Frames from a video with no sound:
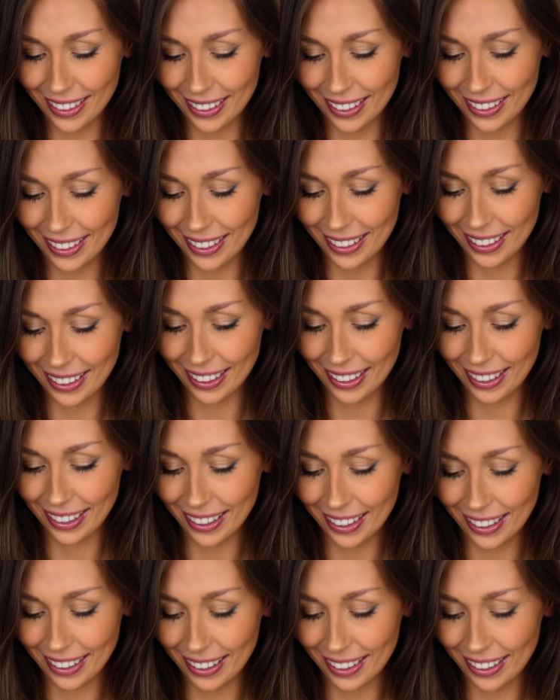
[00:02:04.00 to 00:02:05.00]

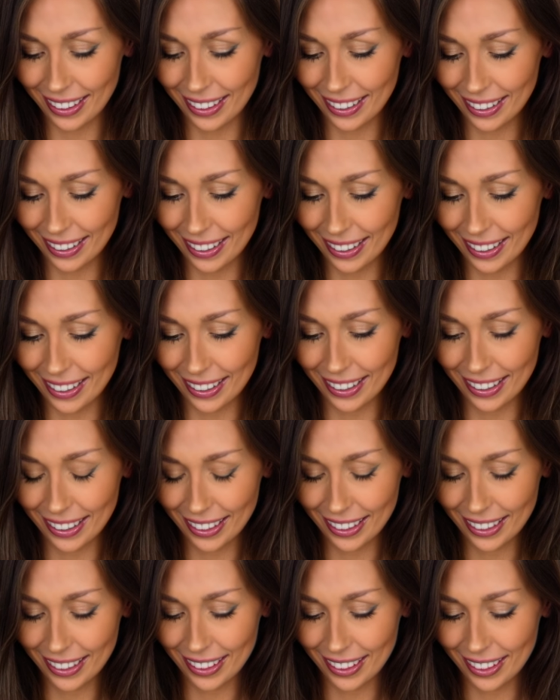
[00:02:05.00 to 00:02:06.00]

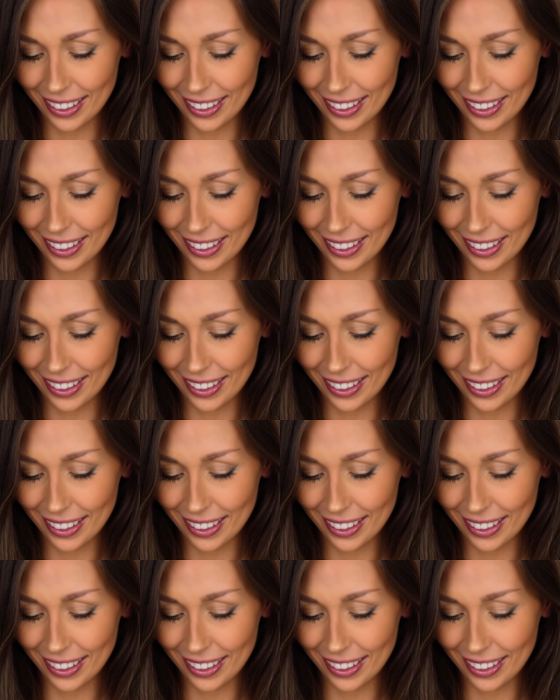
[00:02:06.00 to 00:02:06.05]
[no speech]